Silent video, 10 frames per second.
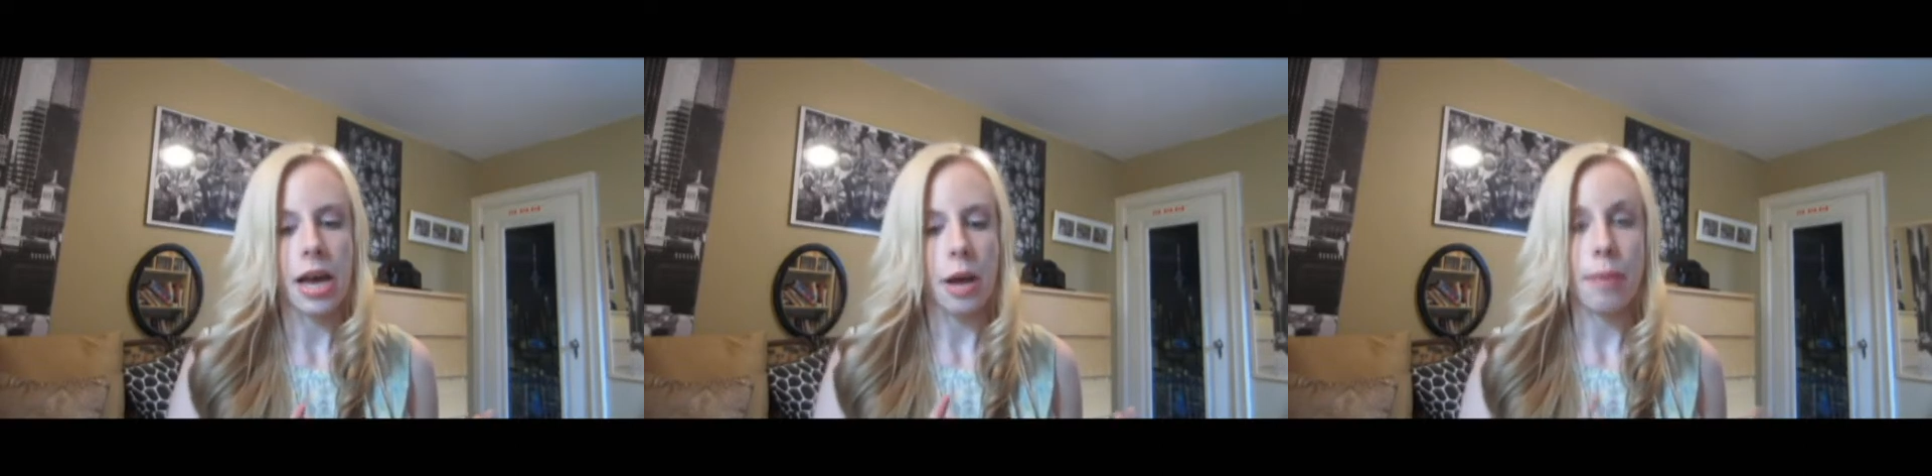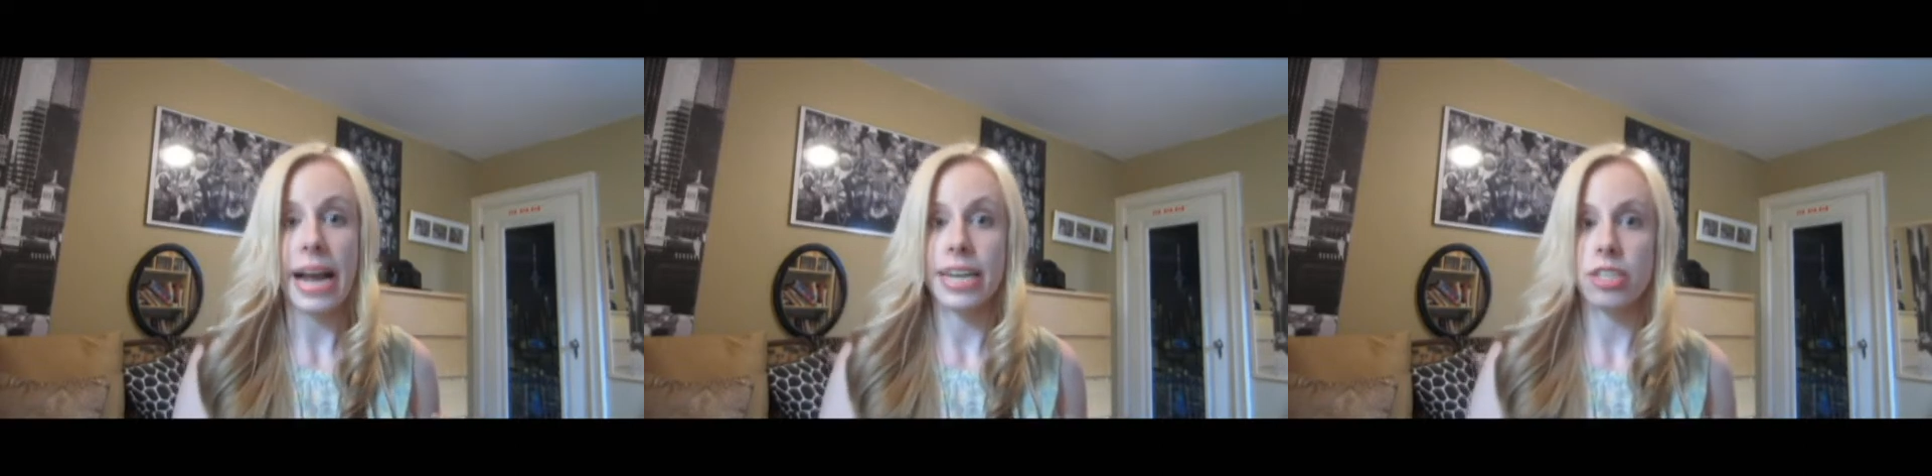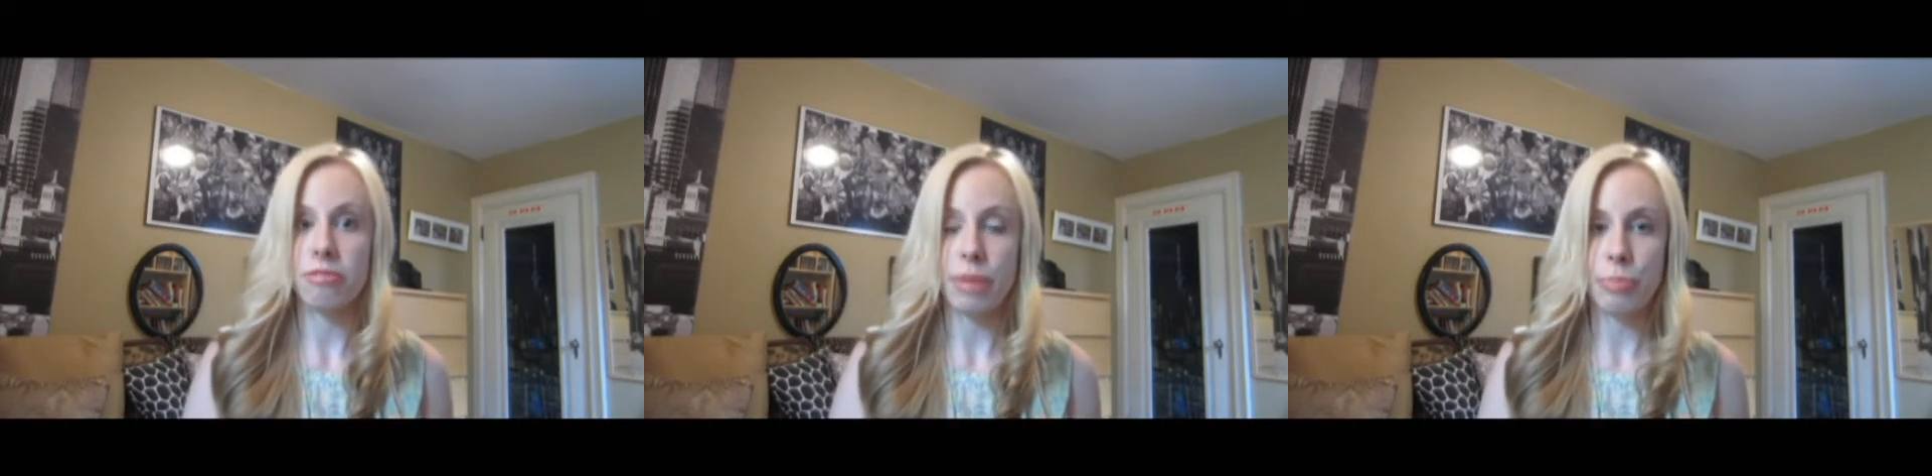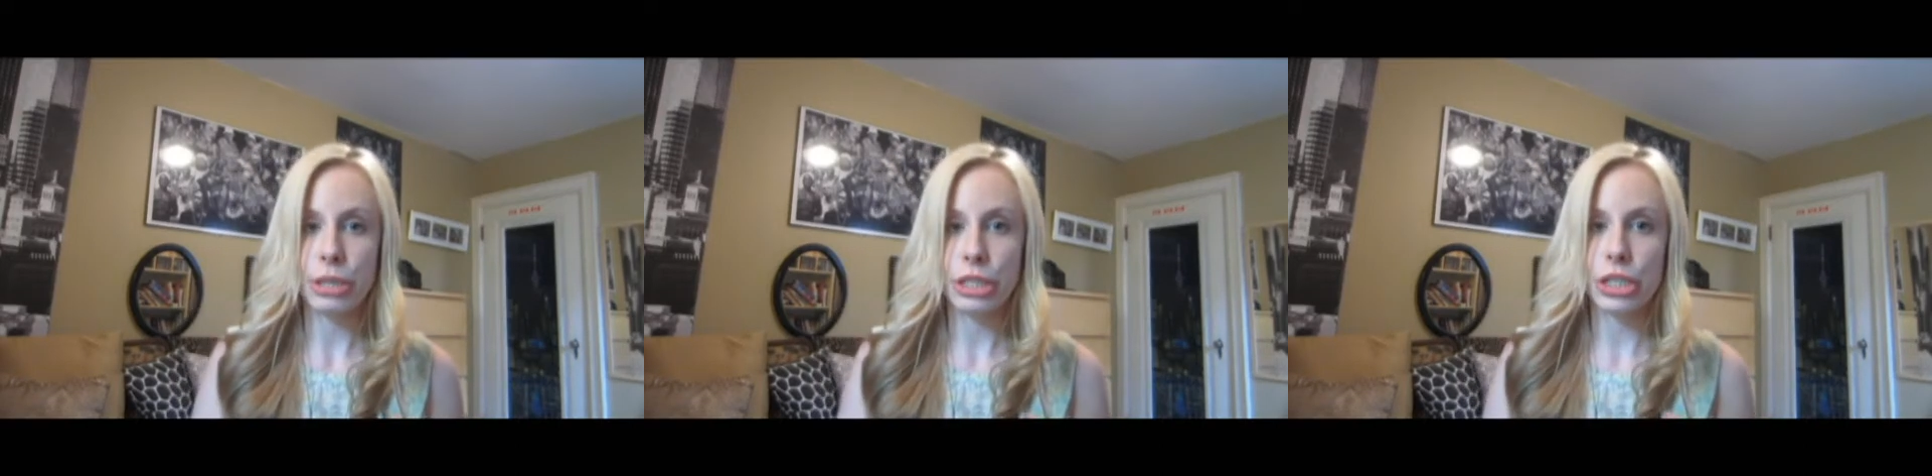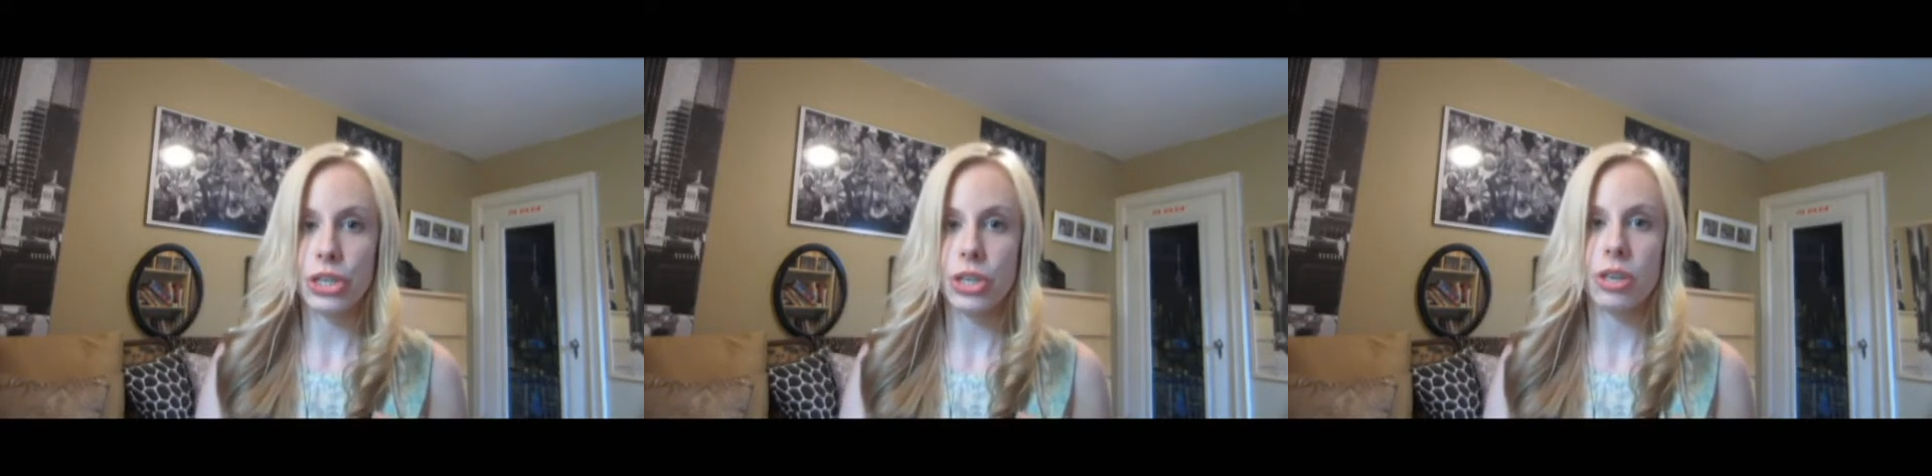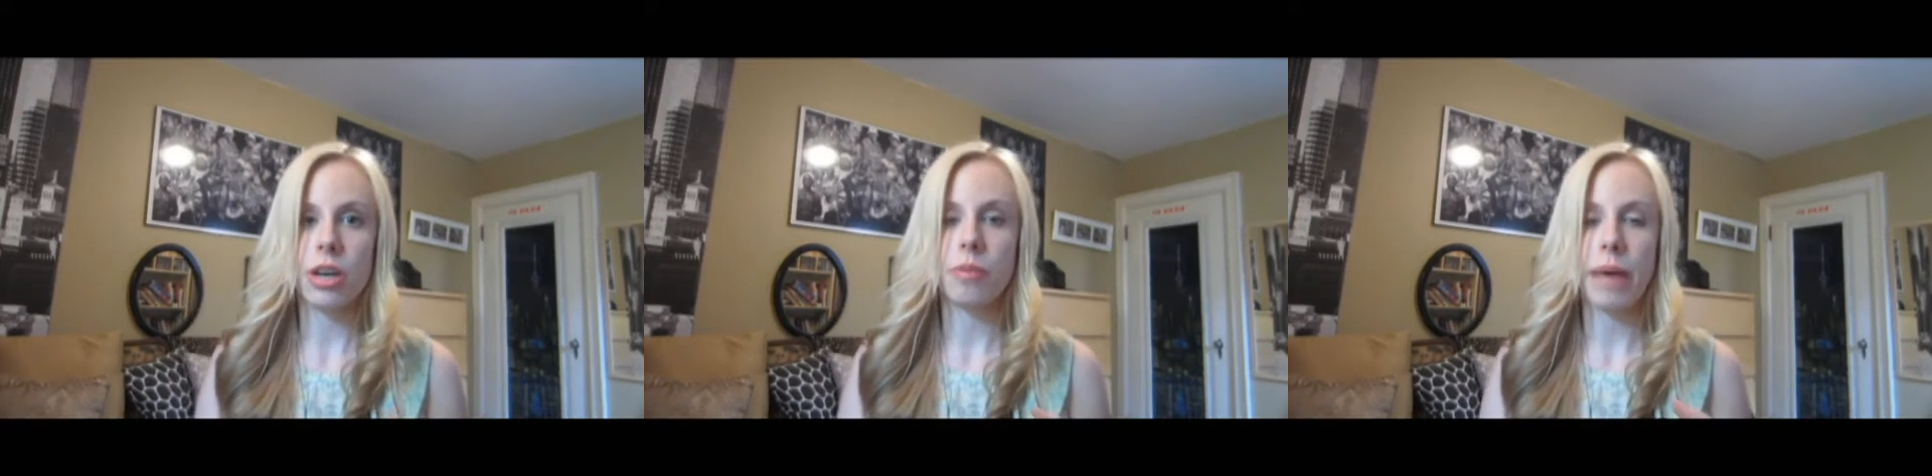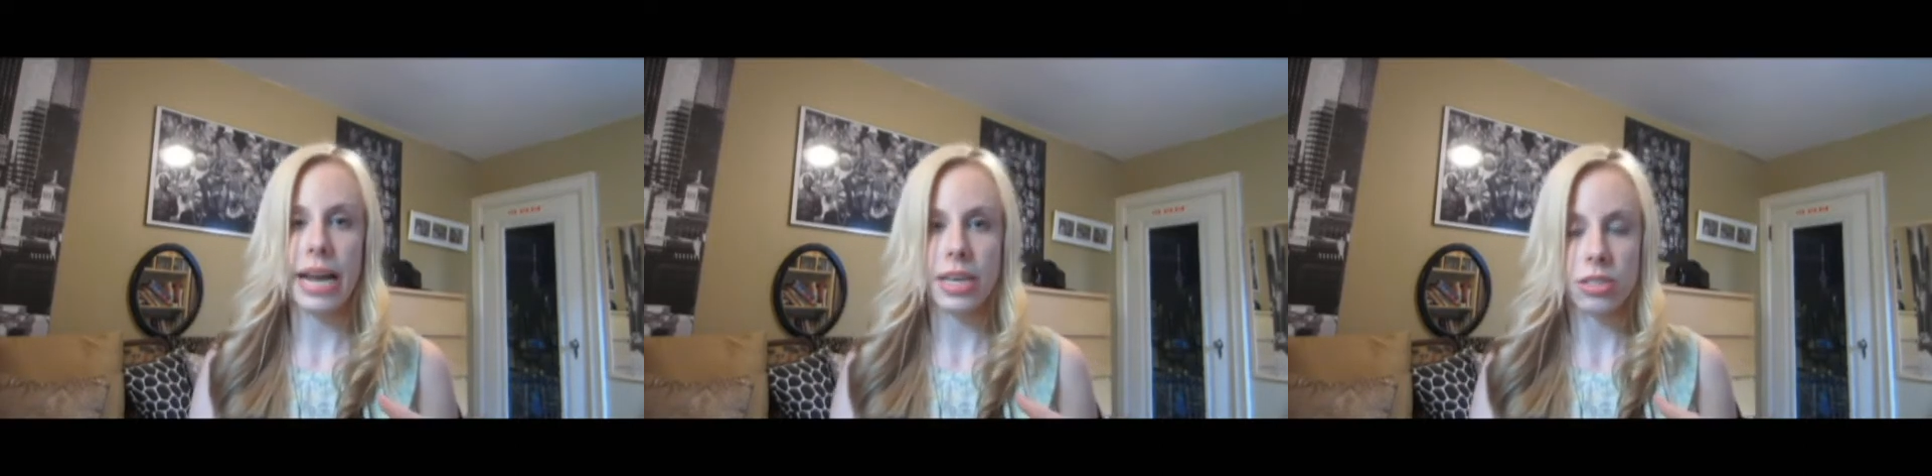a package of maple sugar, a
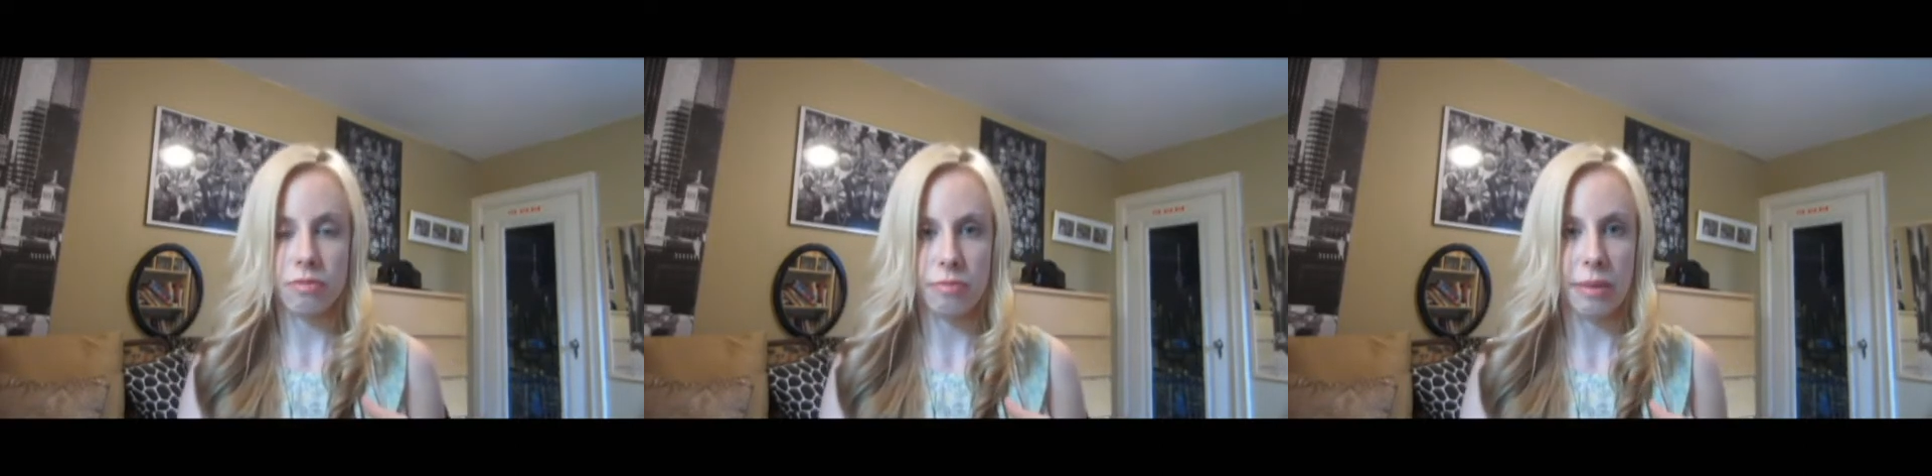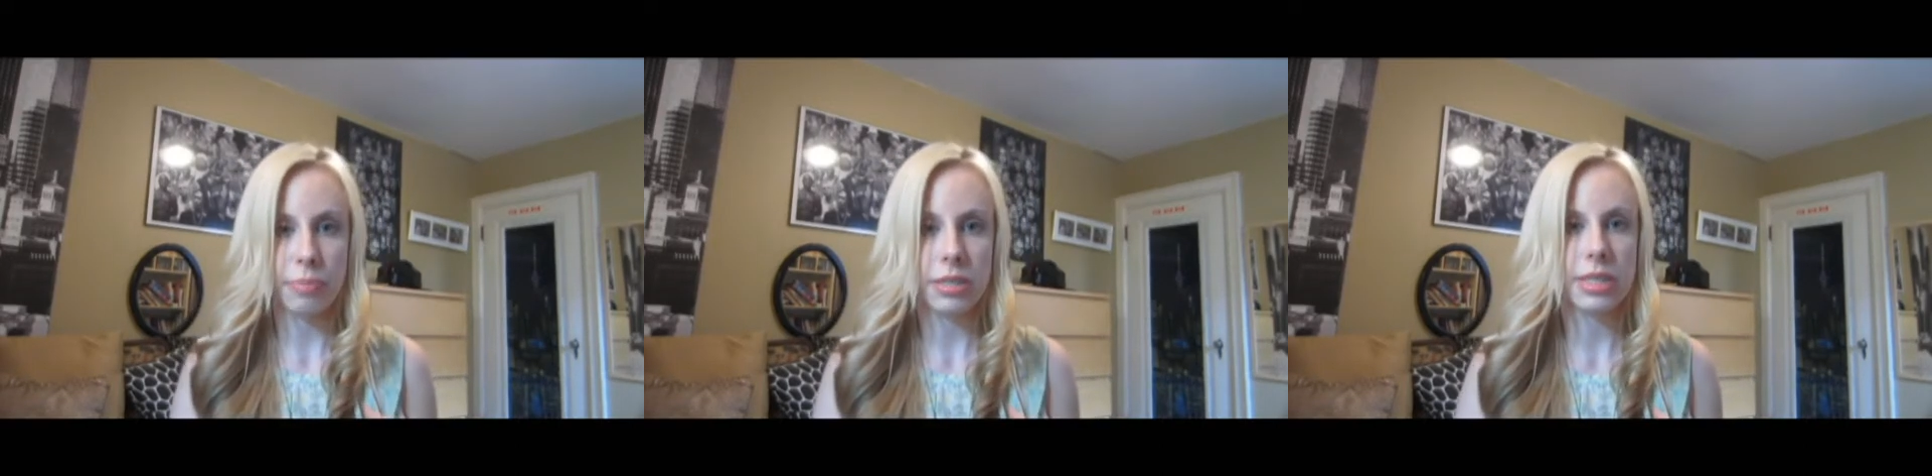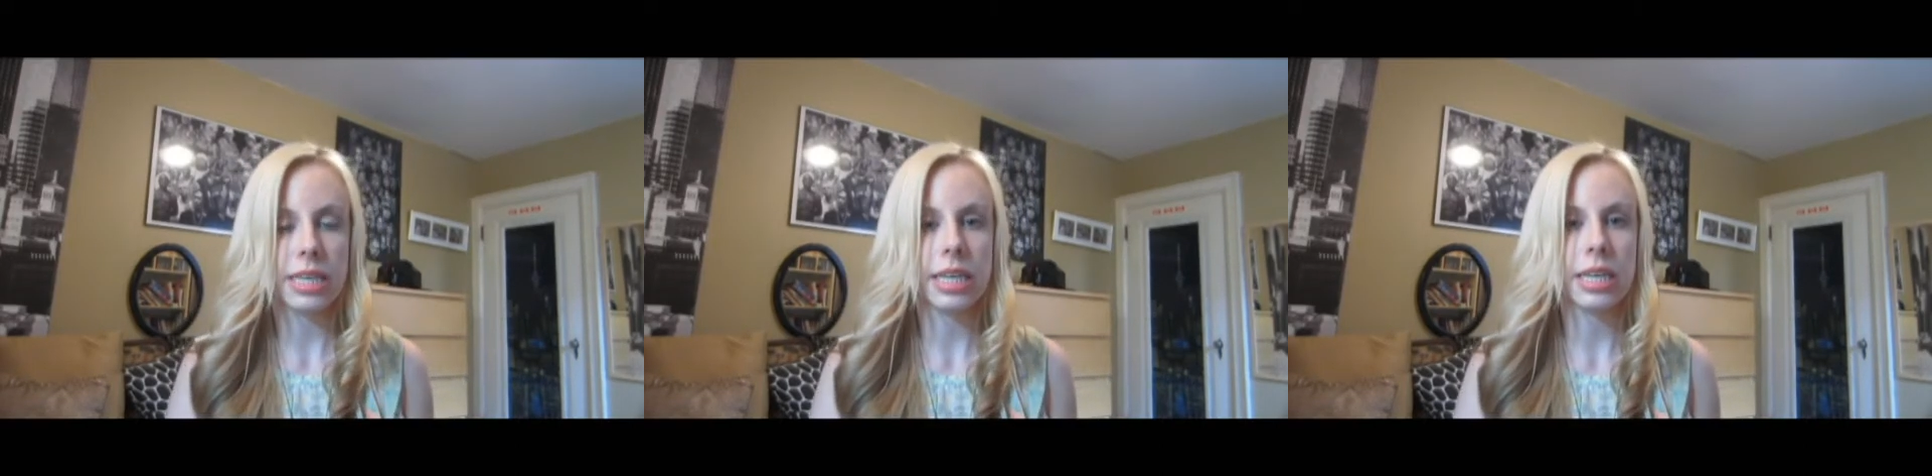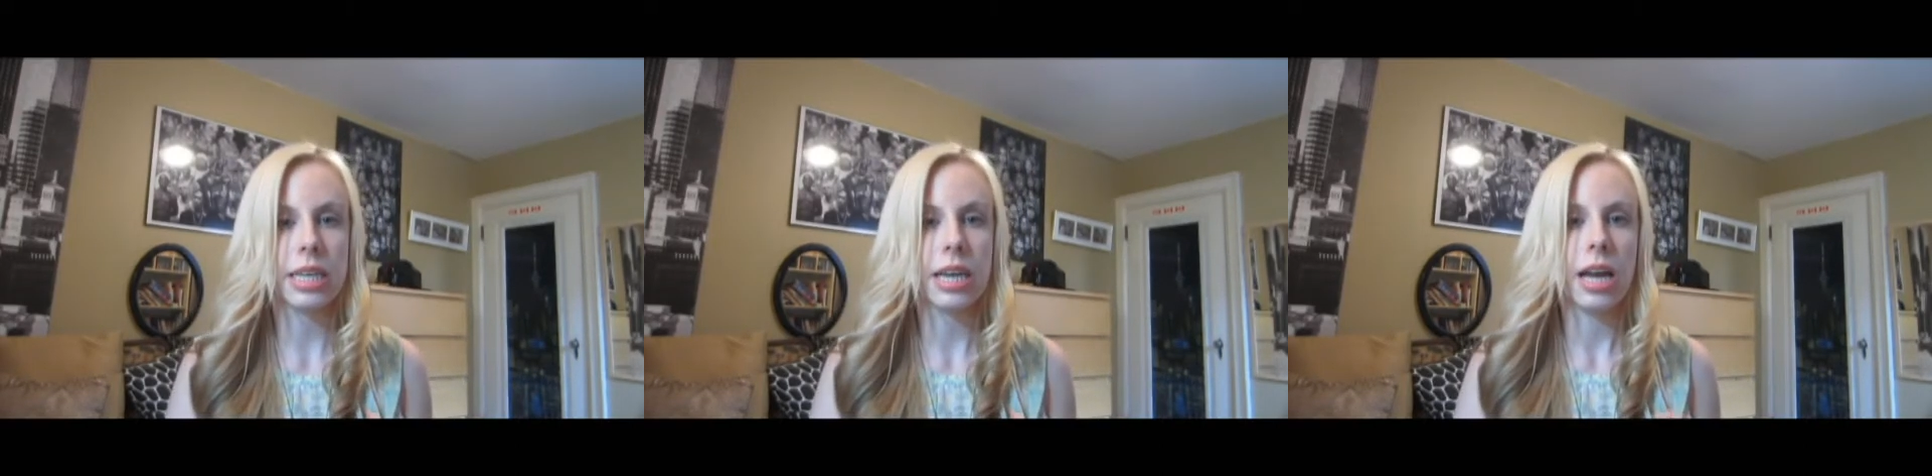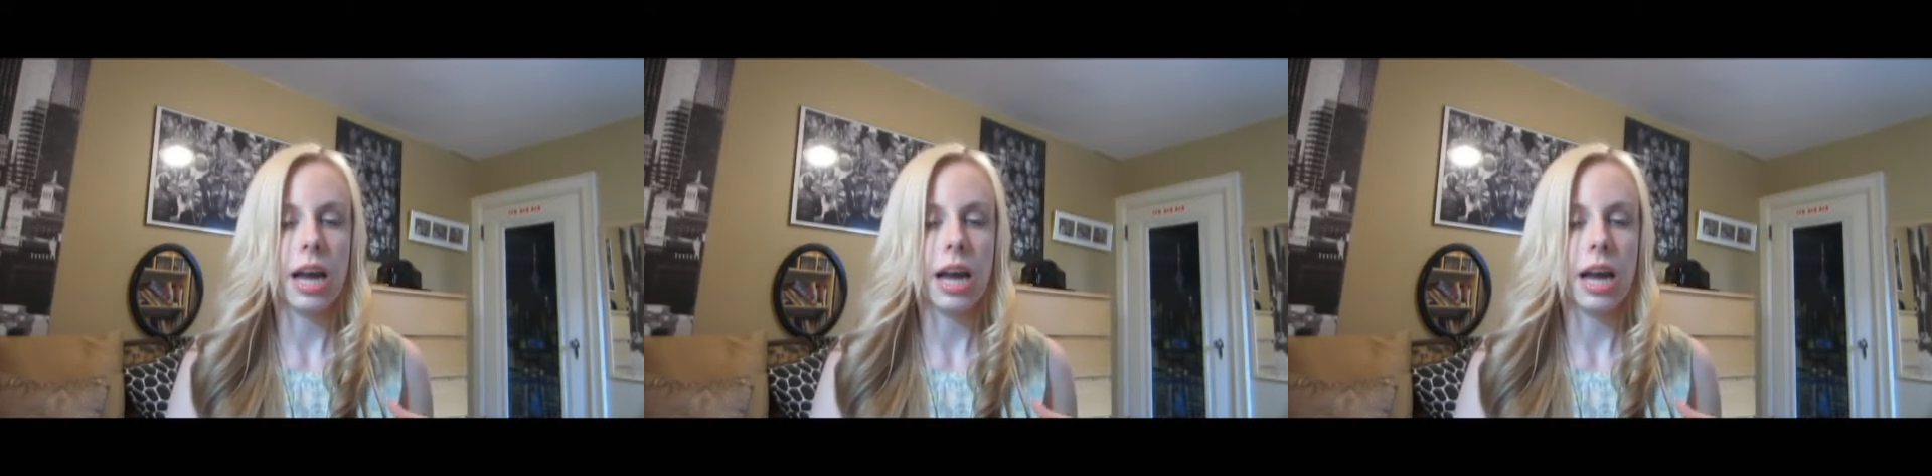package of maple tea,